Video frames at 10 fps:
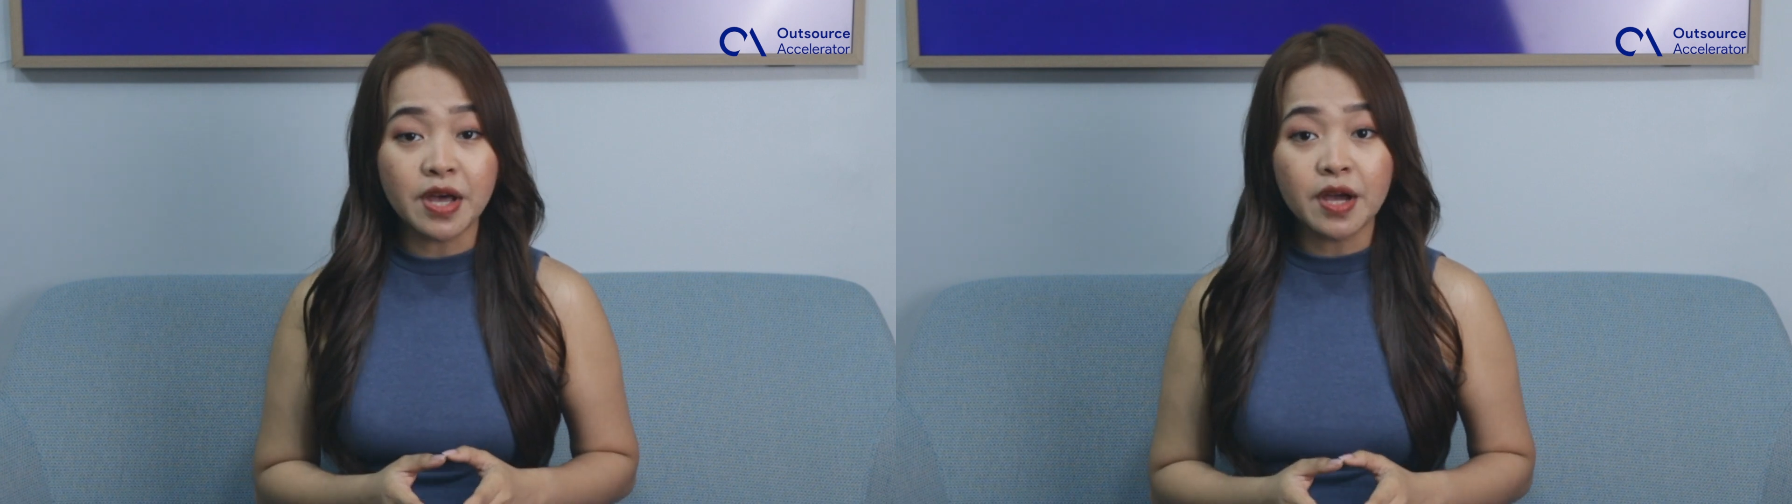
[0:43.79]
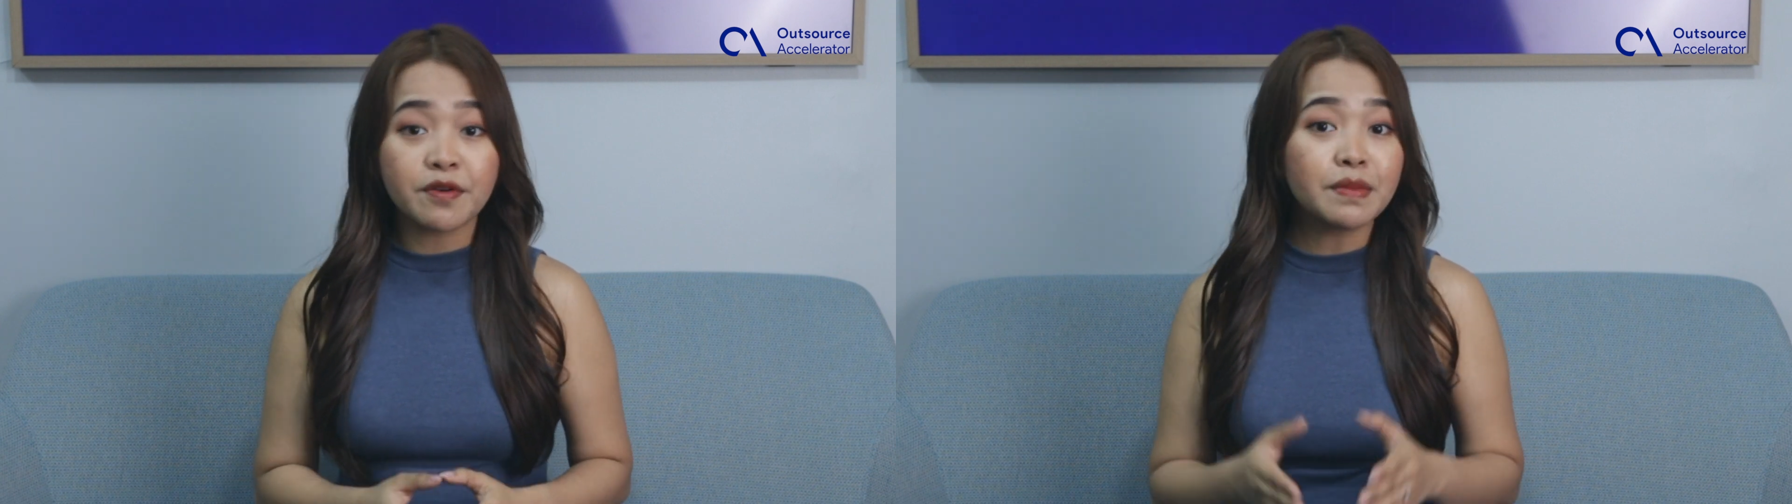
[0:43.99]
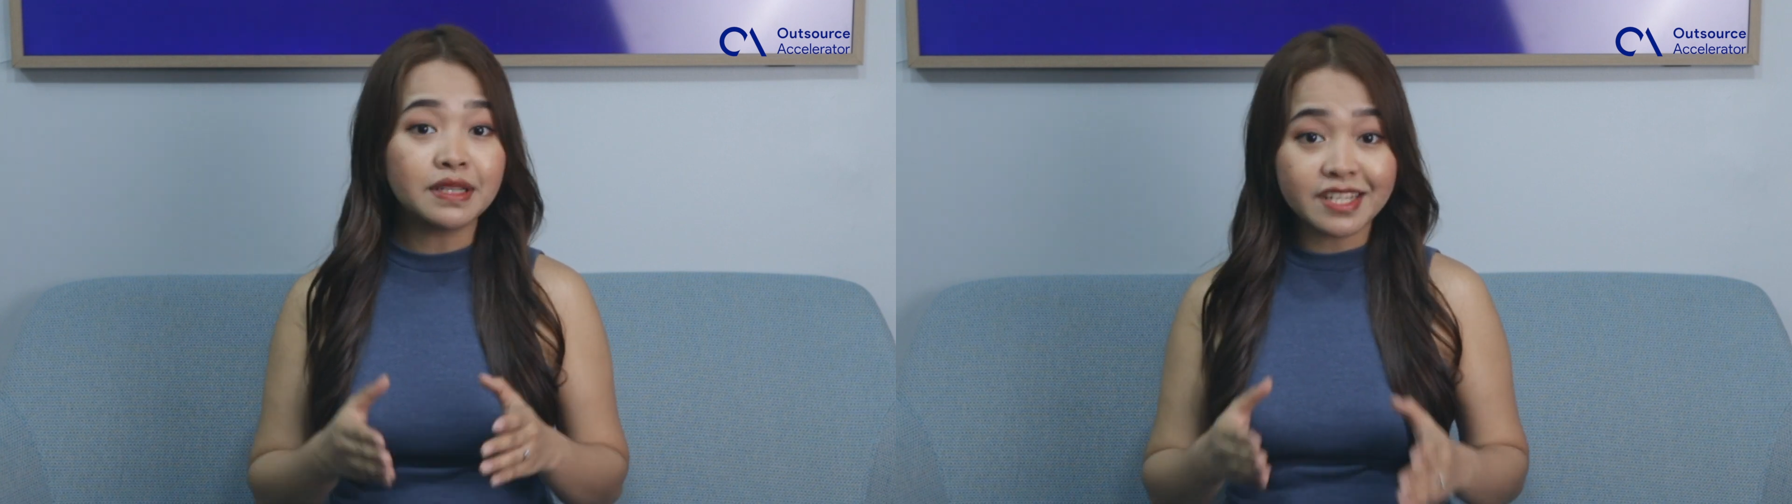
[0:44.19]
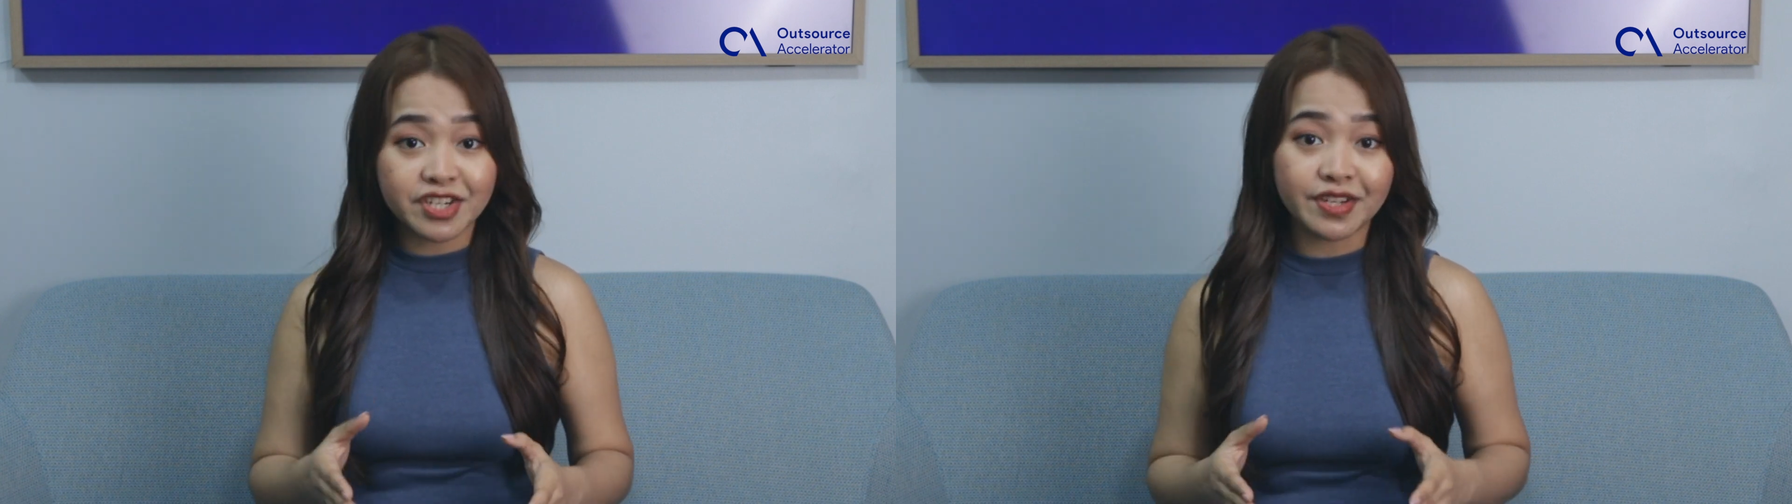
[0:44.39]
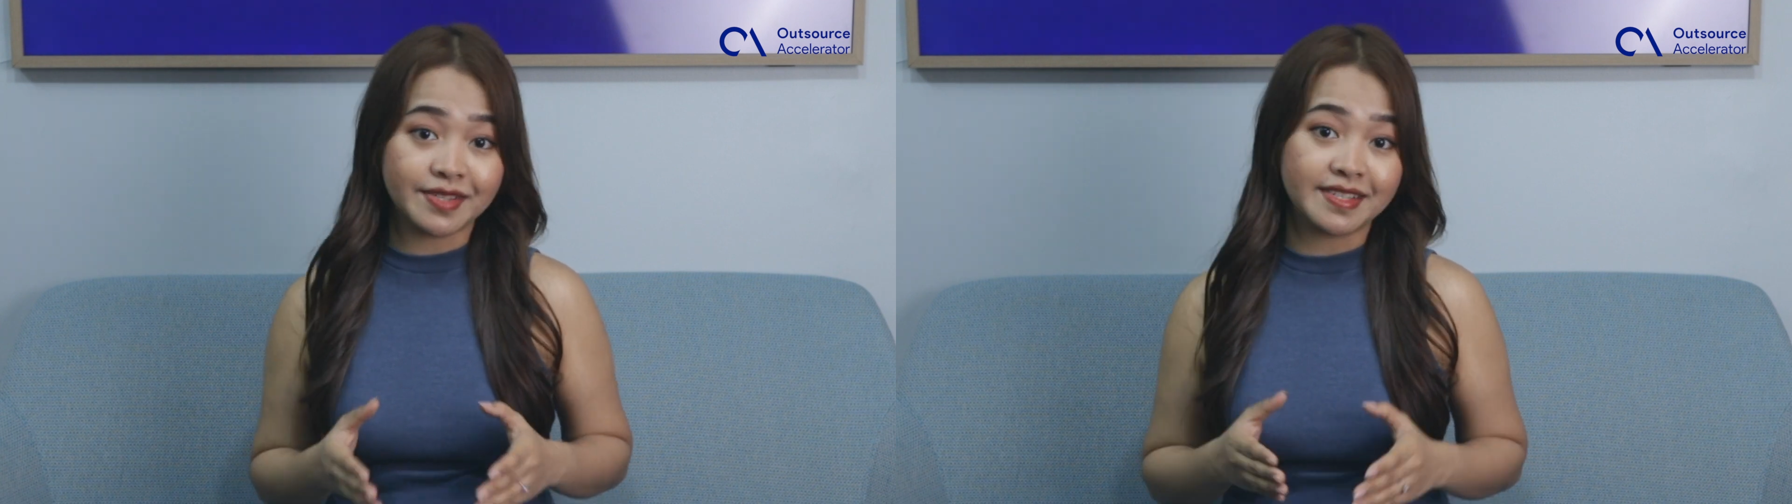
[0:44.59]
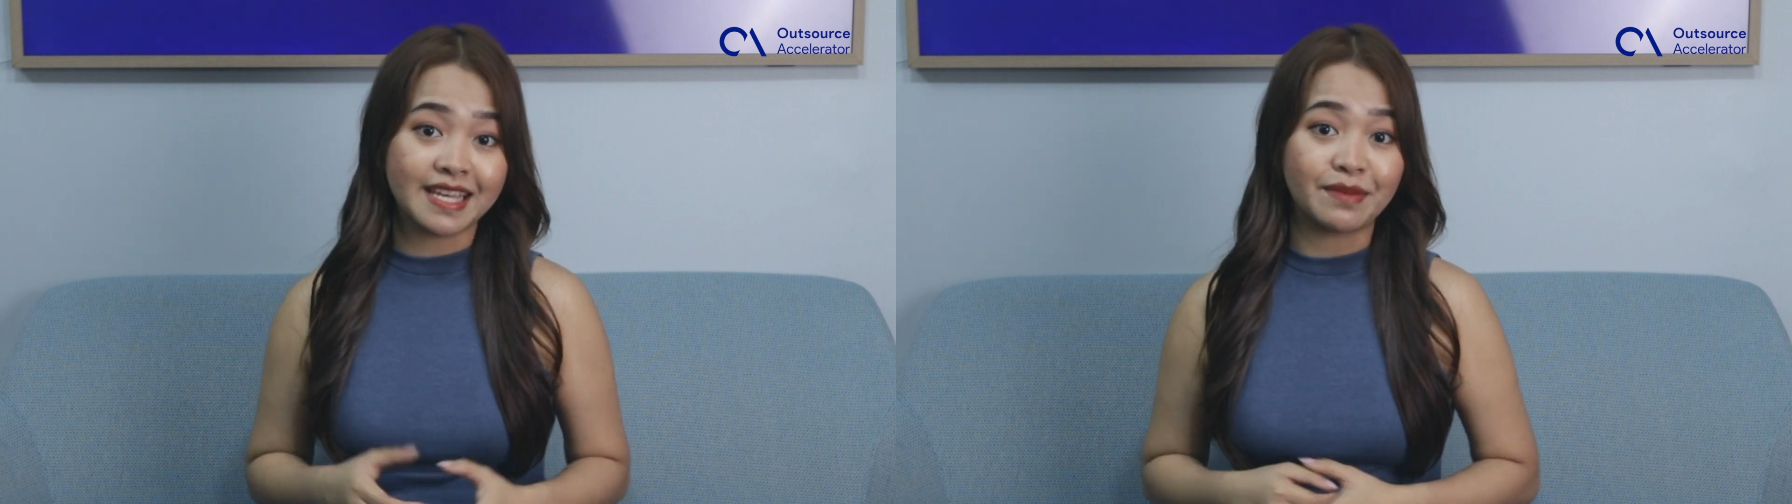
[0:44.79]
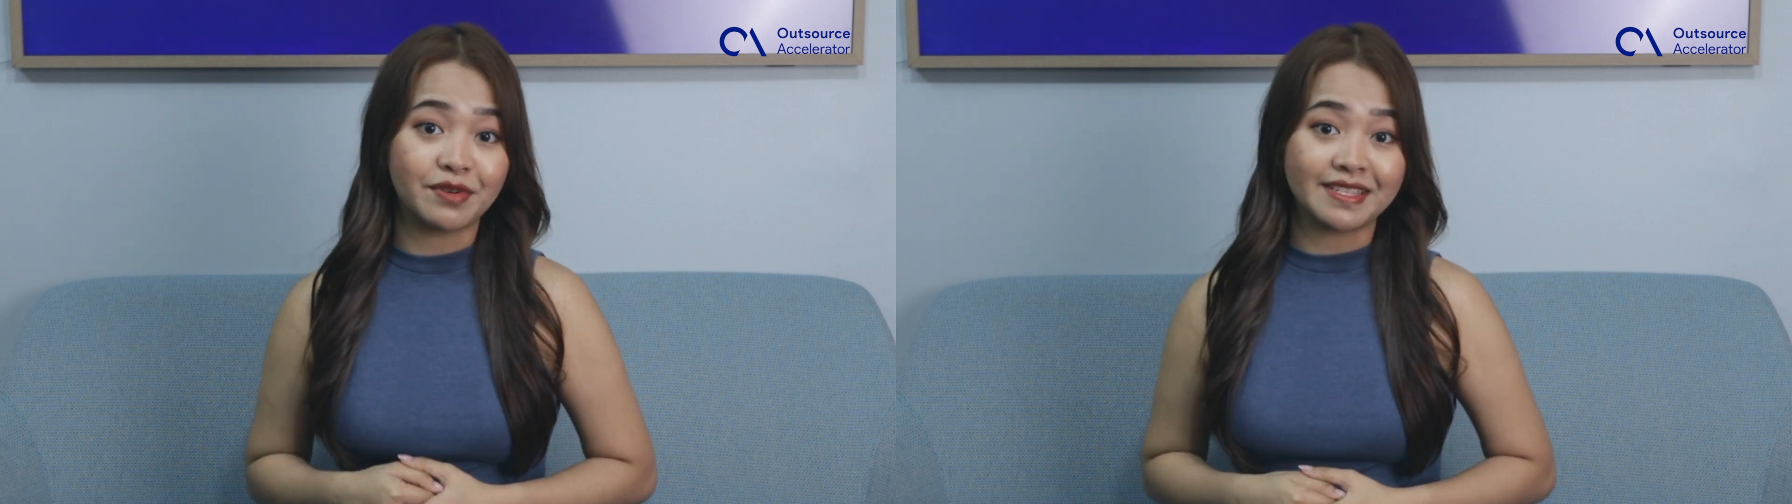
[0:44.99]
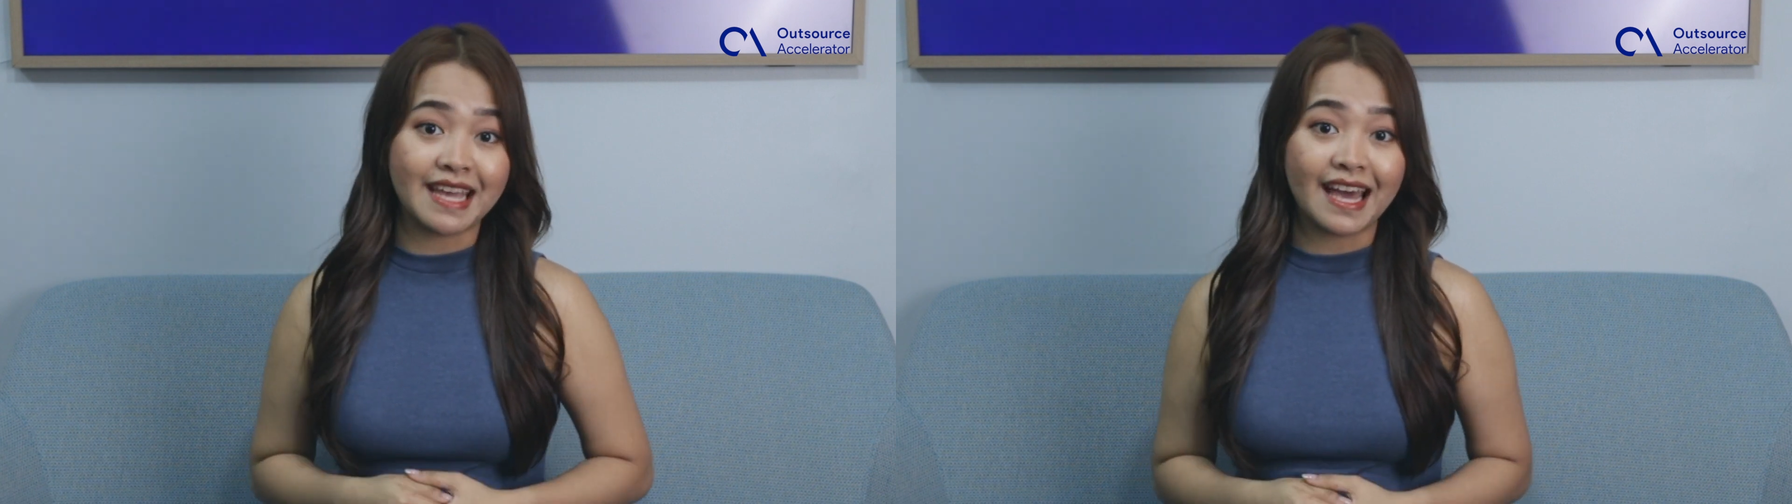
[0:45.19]
from malicious
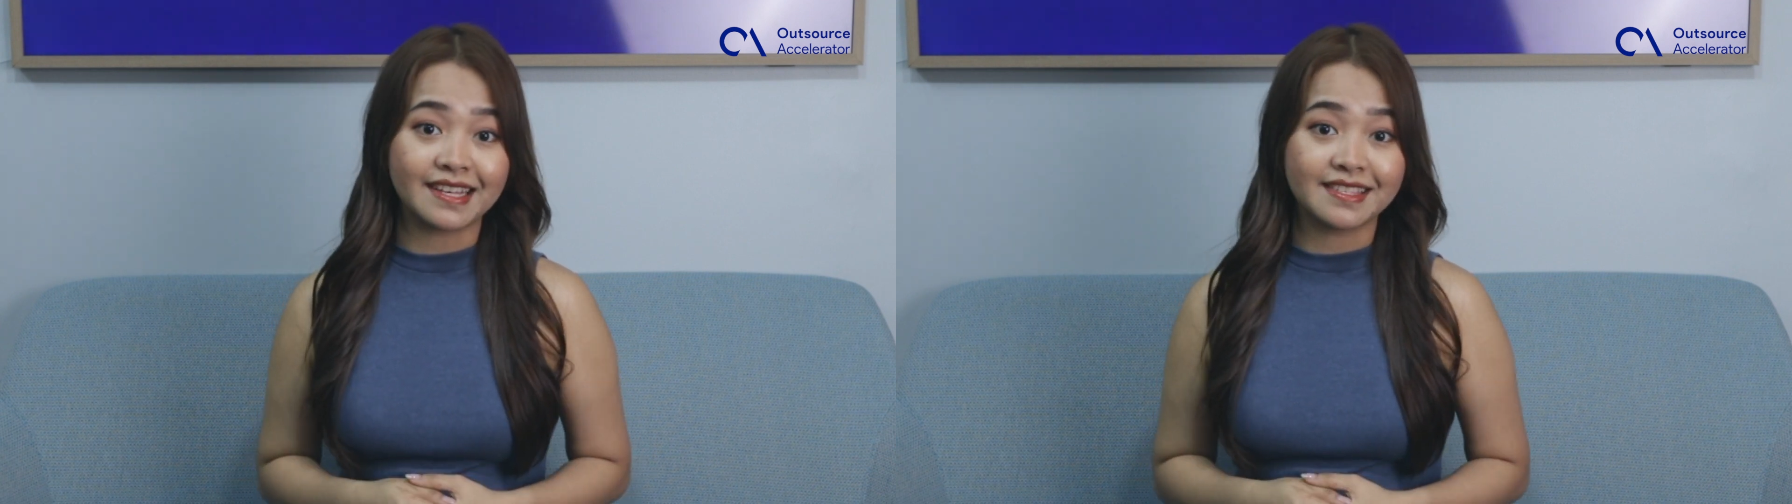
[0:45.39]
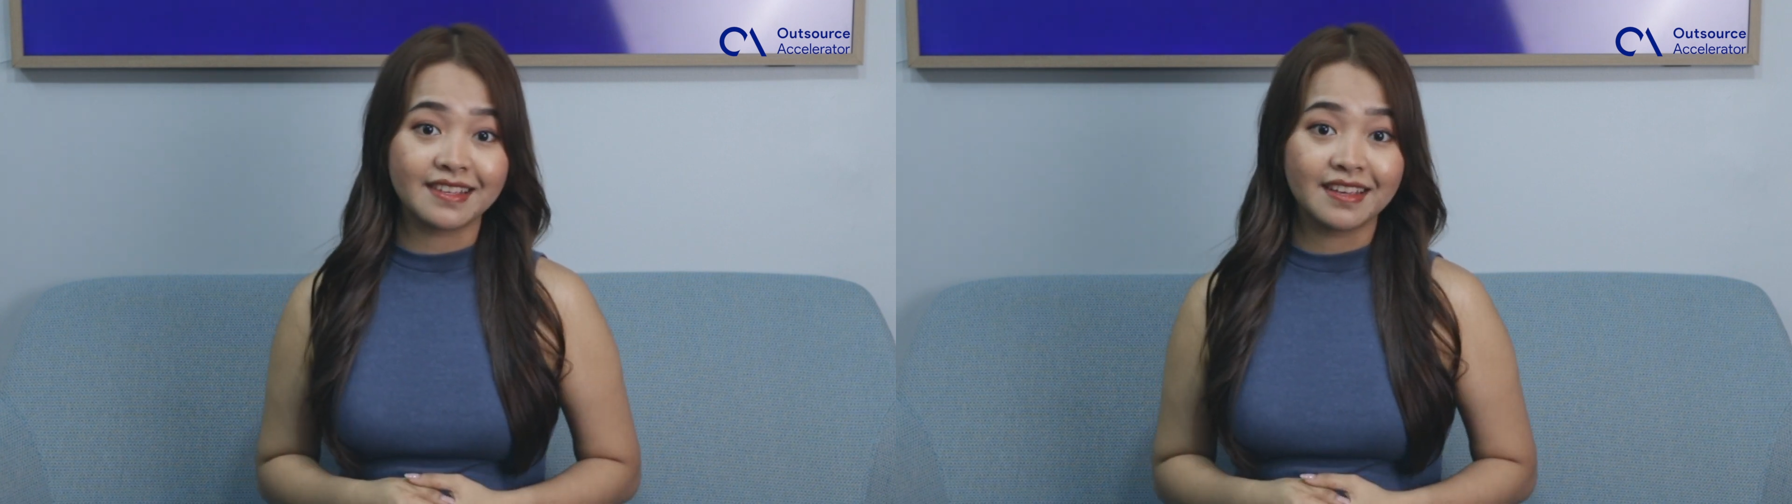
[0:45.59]
cyber attacks.